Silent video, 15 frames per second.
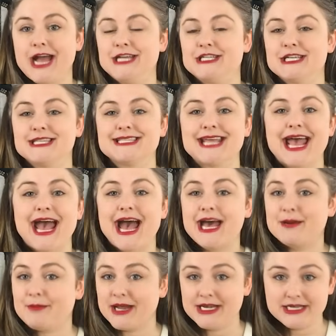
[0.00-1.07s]
I just
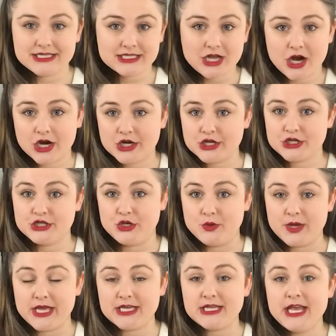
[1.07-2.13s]
add my discard
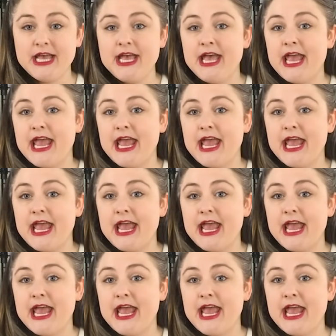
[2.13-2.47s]
to it,